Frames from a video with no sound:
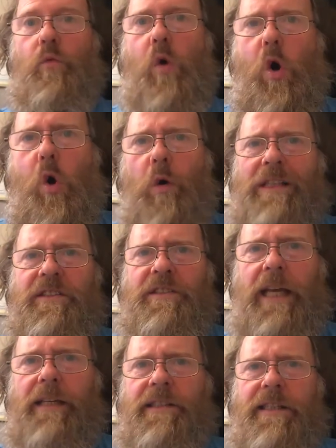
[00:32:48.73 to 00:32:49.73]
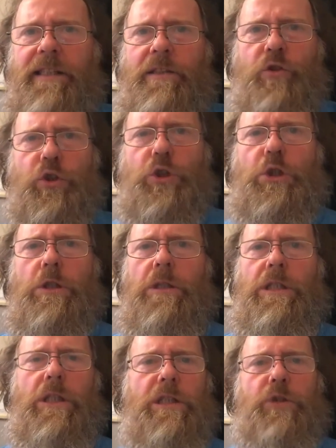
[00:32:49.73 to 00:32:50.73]
whoa, that's sexy. Oh
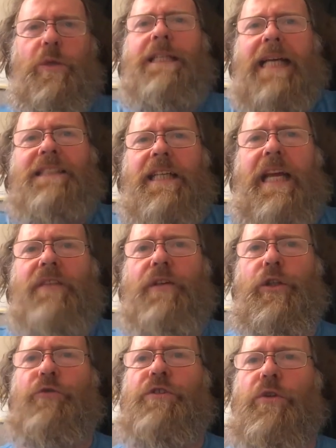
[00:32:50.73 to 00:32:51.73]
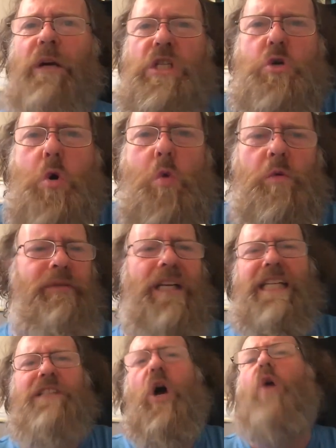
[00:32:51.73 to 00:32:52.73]
God, go on, get together, you two. Oh,
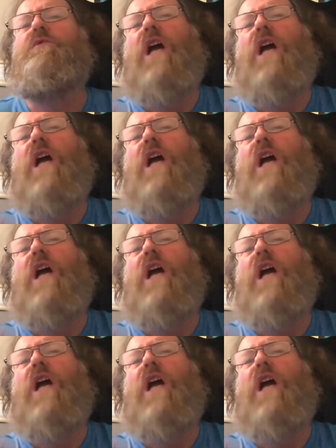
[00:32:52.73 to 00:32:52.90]
please. Oh